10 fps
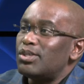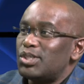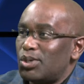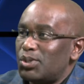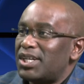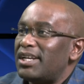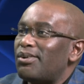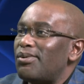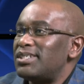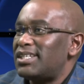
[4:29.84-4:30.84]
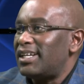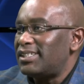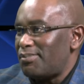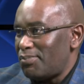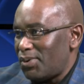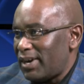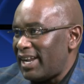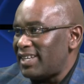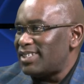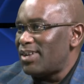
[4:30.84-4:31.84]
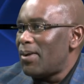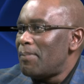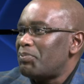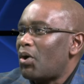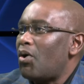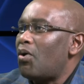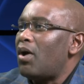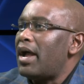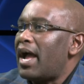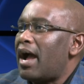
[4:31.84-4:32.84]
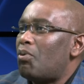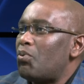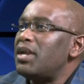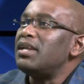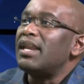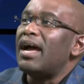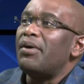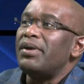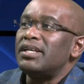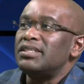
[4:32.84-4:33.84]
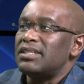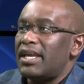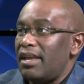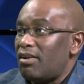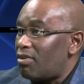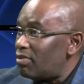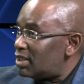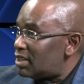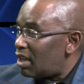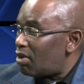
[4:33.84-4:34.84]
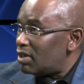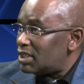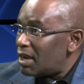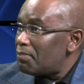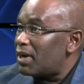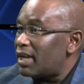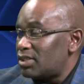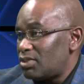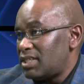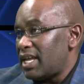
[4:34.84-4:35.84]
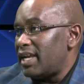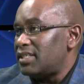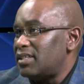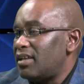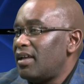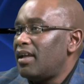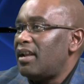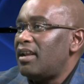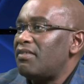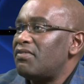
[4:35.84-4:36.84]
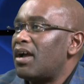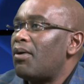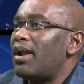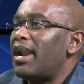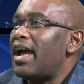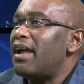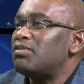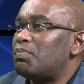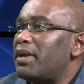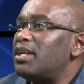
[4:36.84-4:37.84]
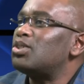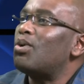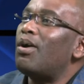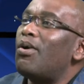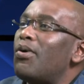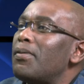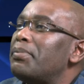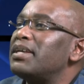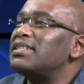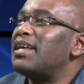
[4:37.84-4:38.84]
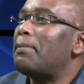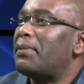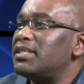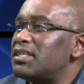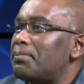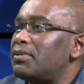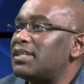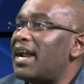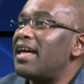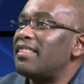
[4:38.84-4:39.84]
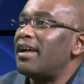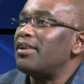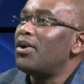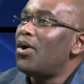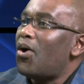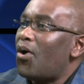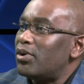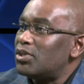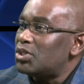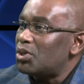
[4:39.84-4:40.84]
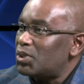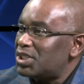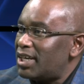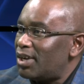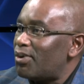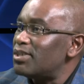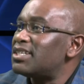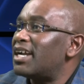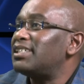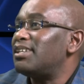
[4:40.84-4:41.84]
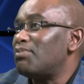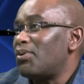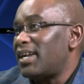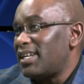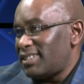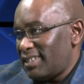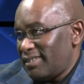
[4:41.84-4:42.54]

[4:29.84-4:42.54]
socially constructed morals, or are we now as the contemporary society living our lives based on our own personal principles rather than on socially constructed morals?